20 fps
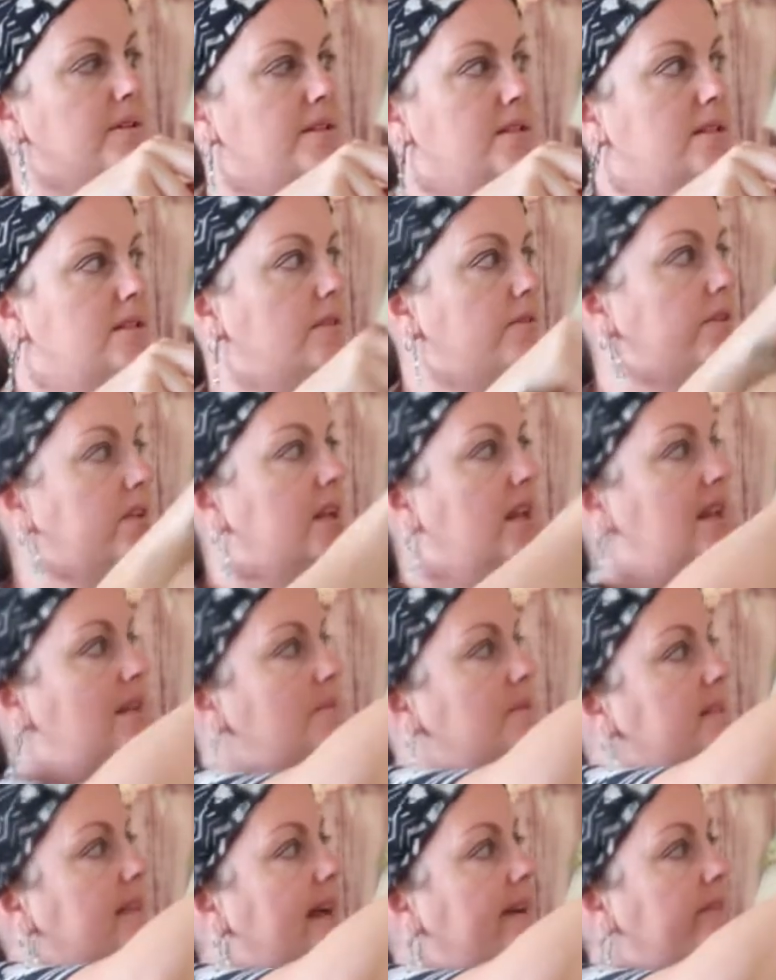is if you keep
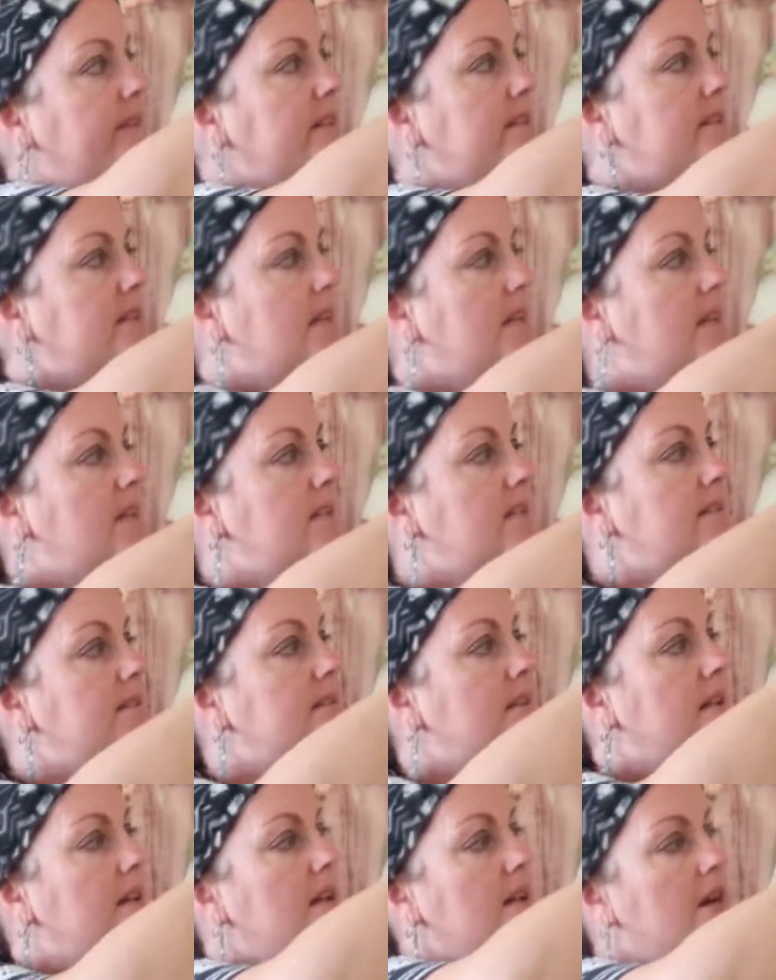saving seeds
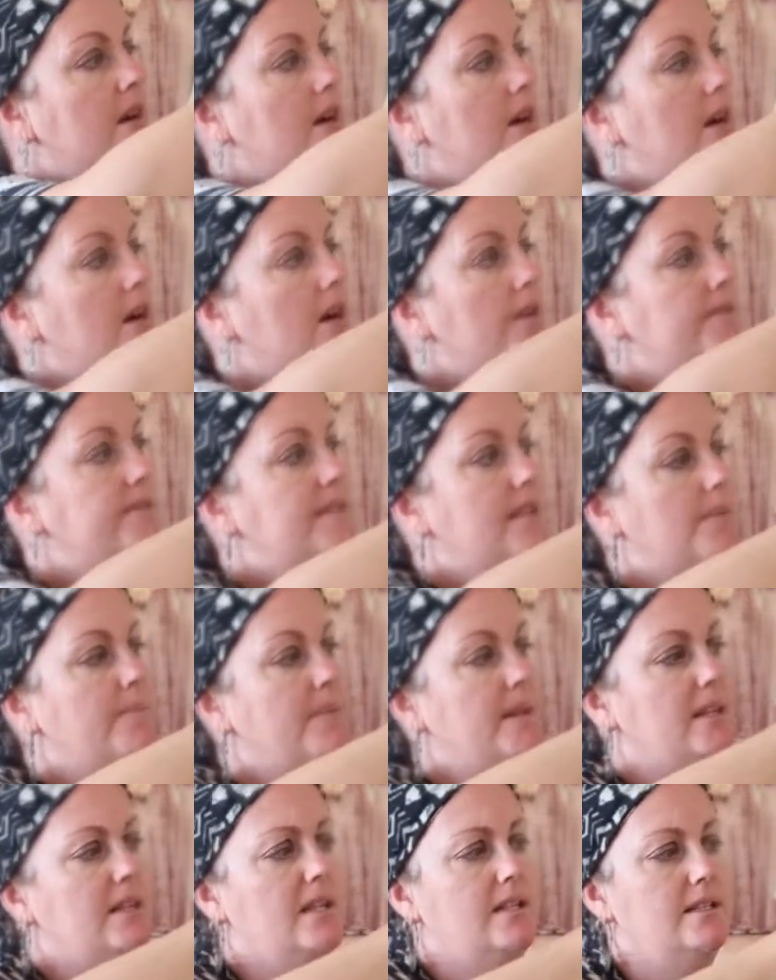of
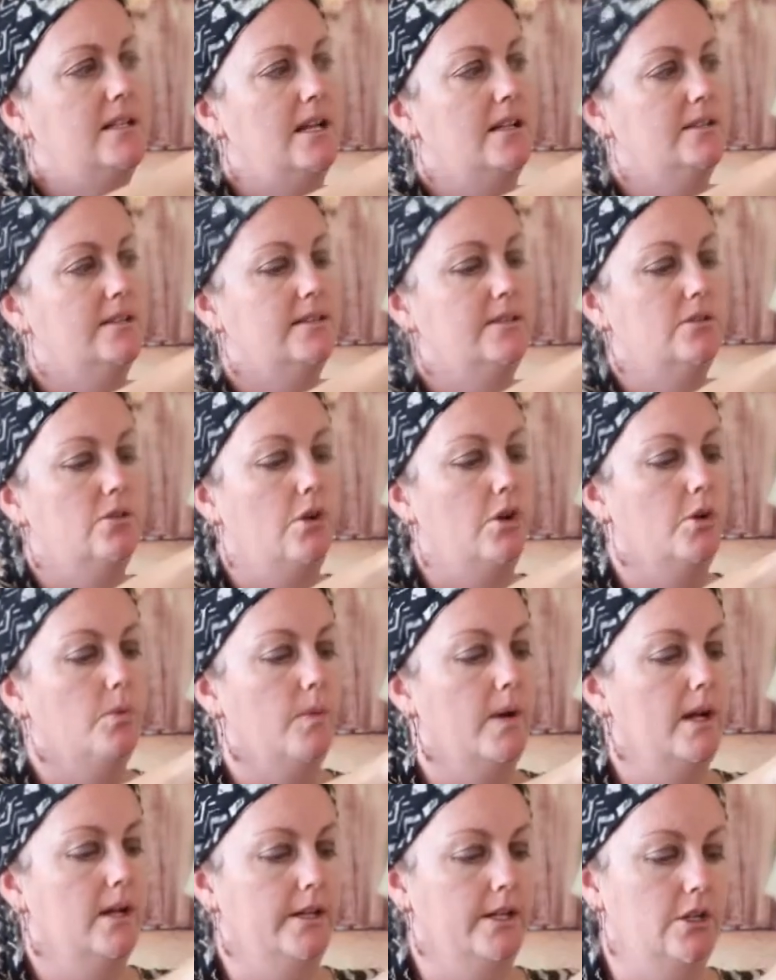something that does so
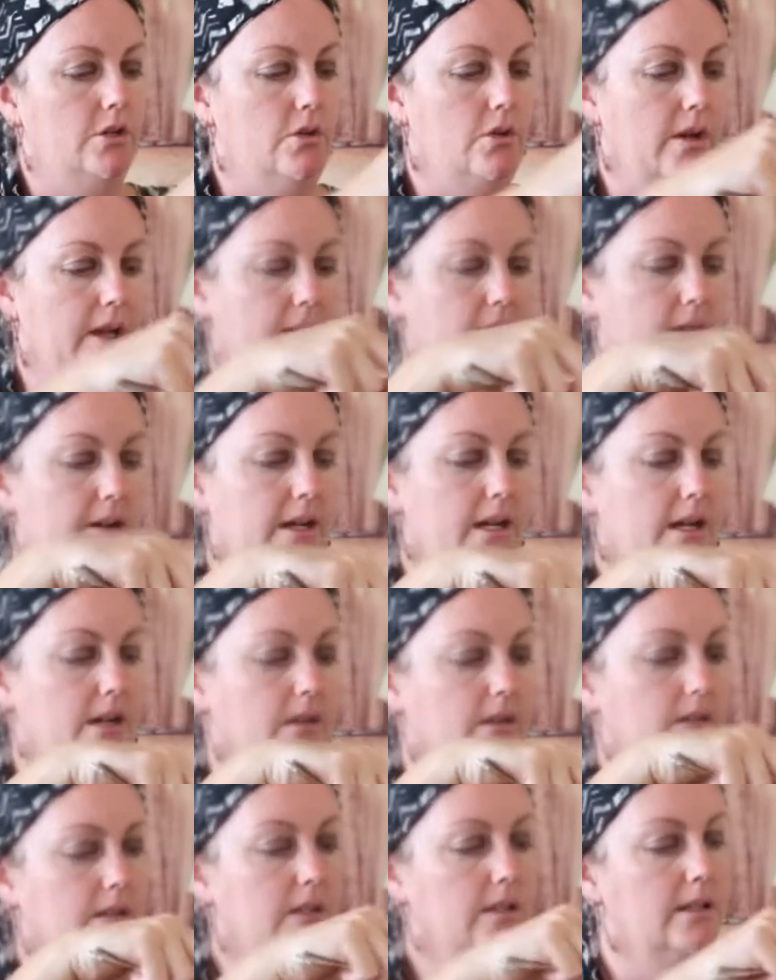well in your
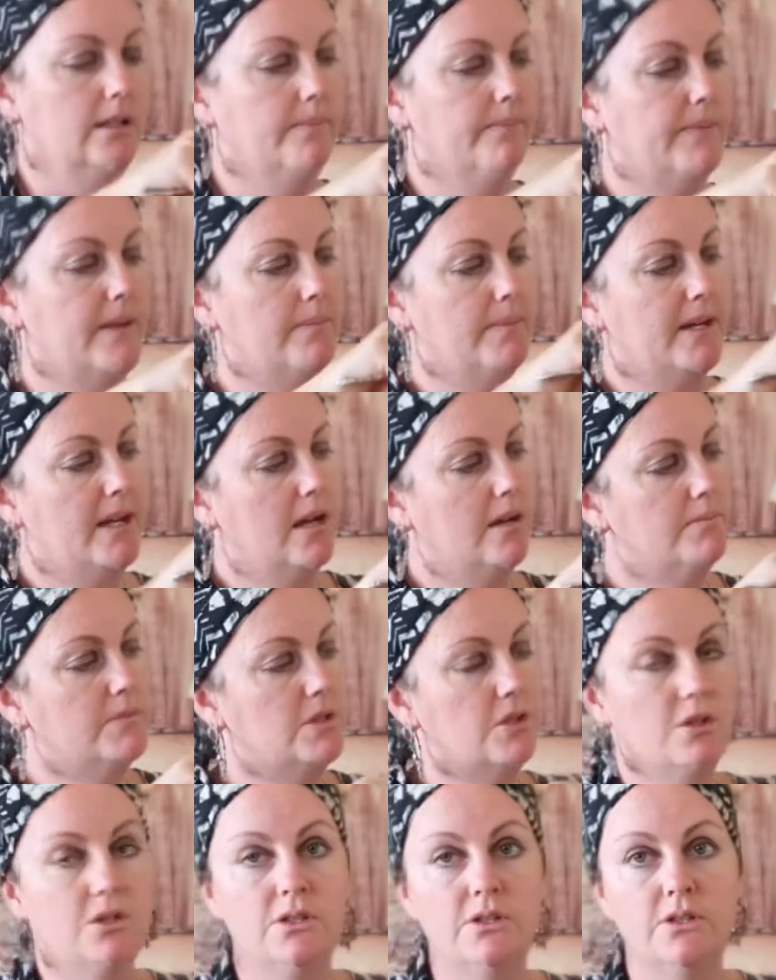area, it
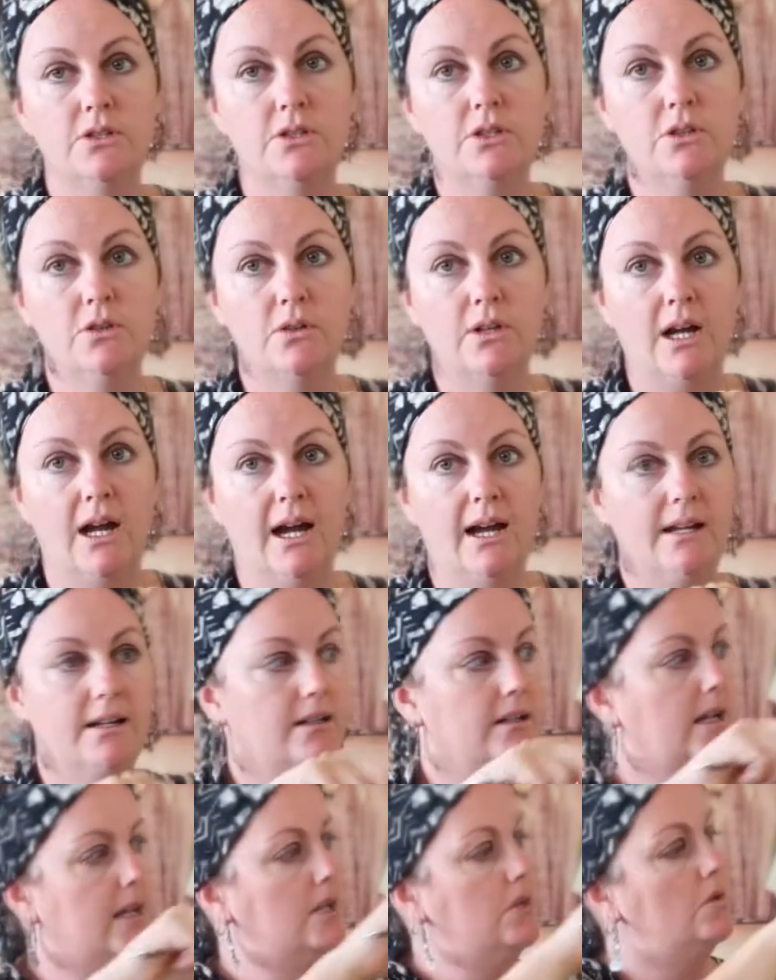becomes used to your
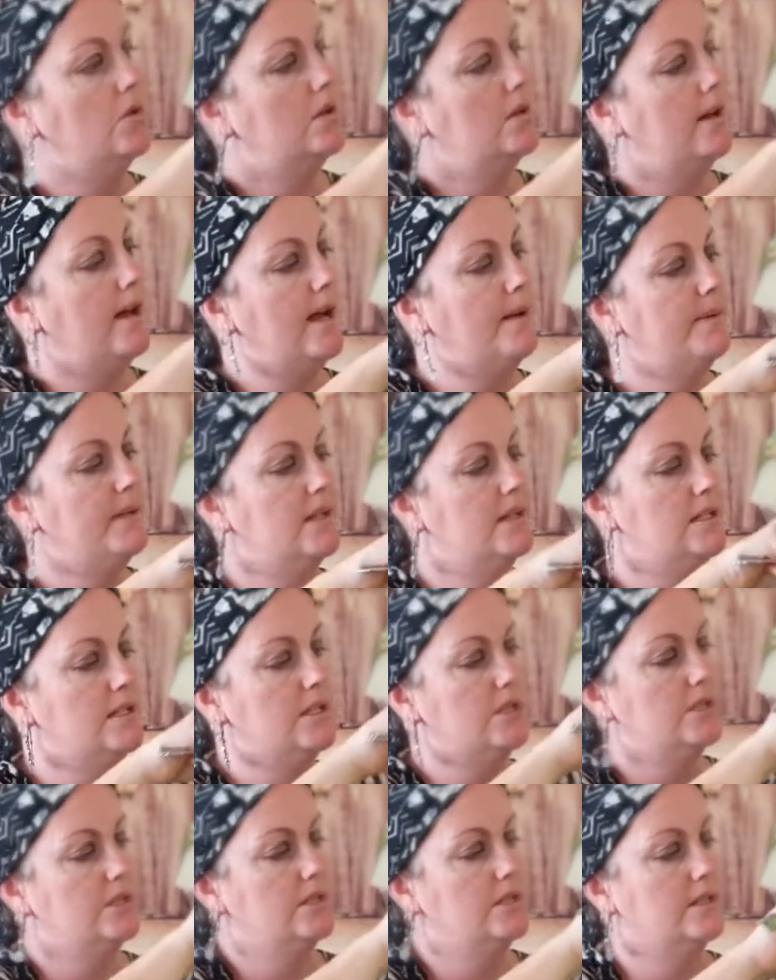garden and your climate
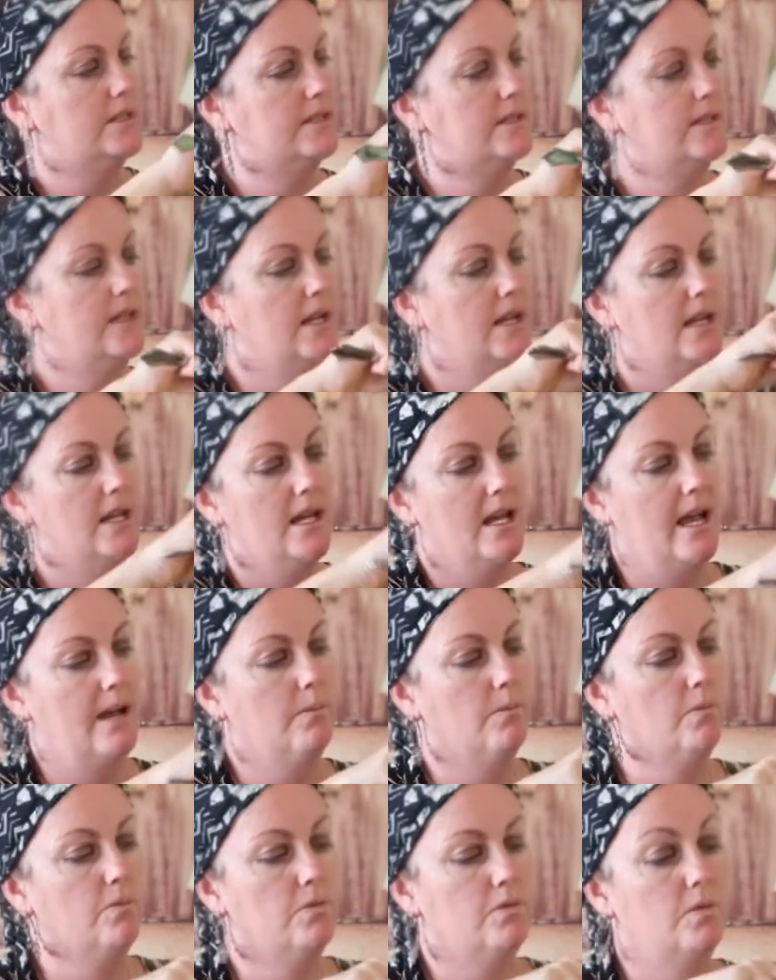conditions,
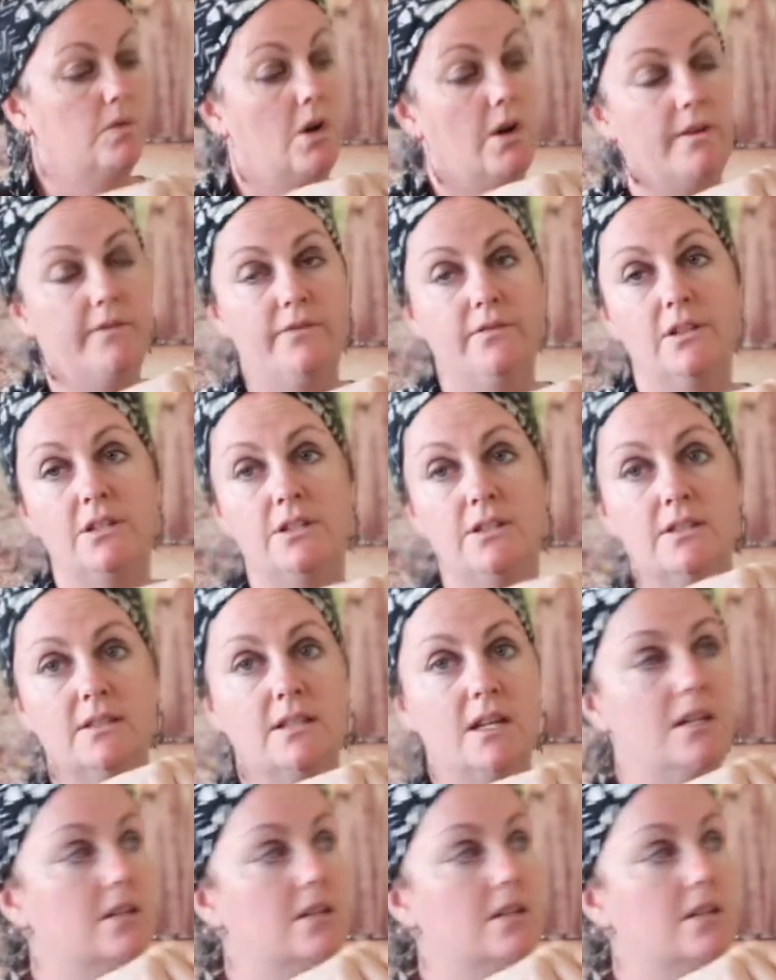and will hopefully just get